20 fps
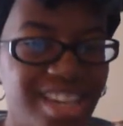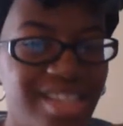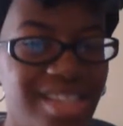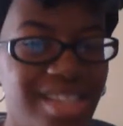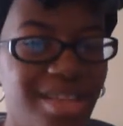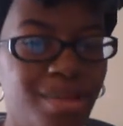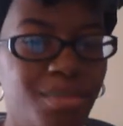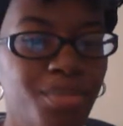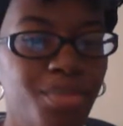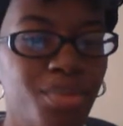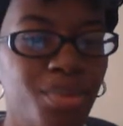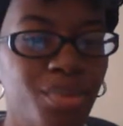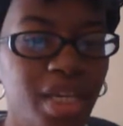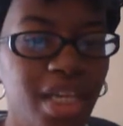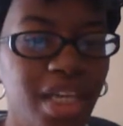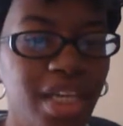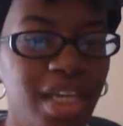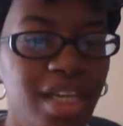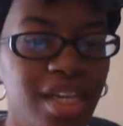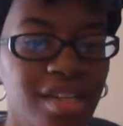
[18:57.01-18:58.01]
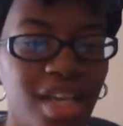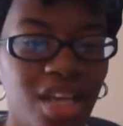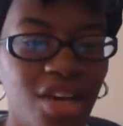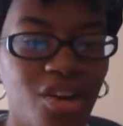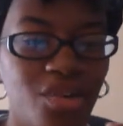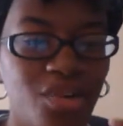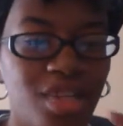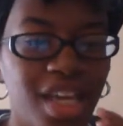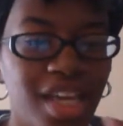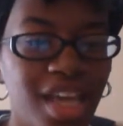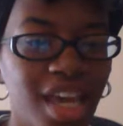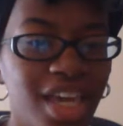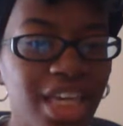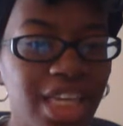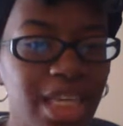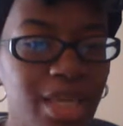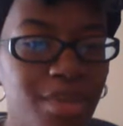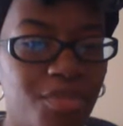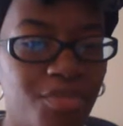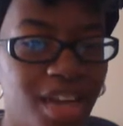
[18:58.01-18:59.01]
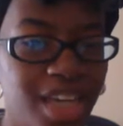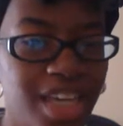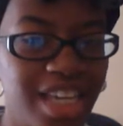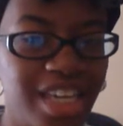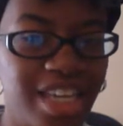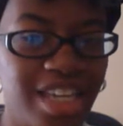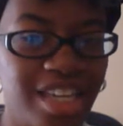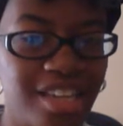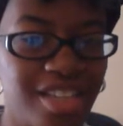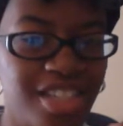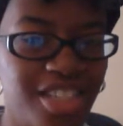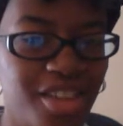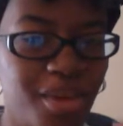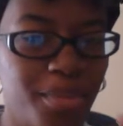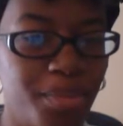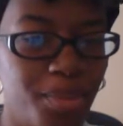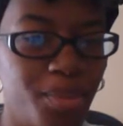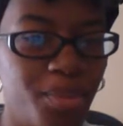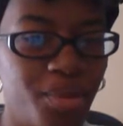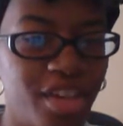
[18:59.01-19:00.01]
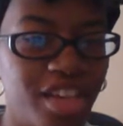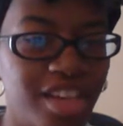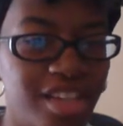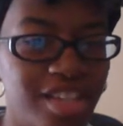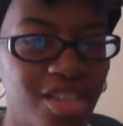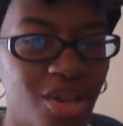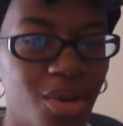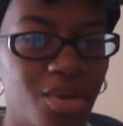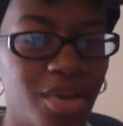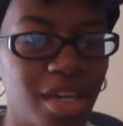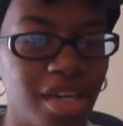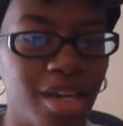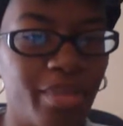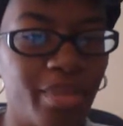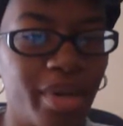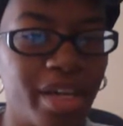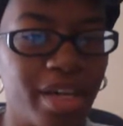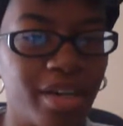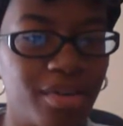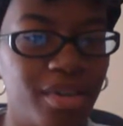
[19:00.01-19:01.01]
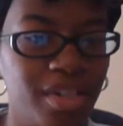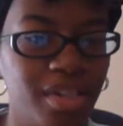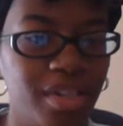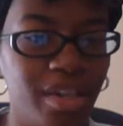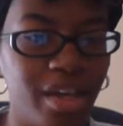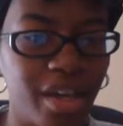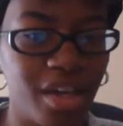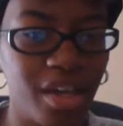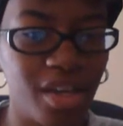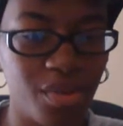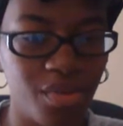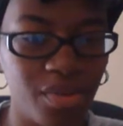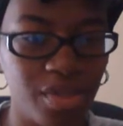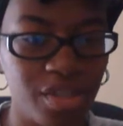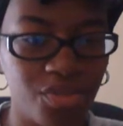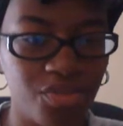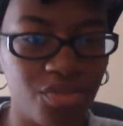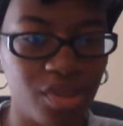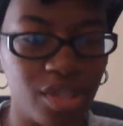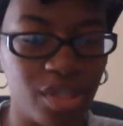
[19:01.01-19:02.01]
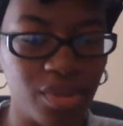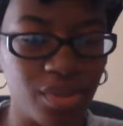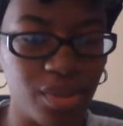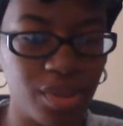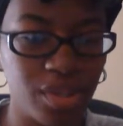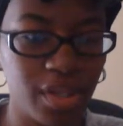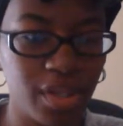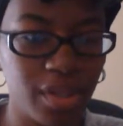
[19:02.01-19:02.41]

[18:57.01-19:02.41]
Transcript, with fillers: at some point they going they can't keep faking it. At some point it's gonna come out how they really feel, you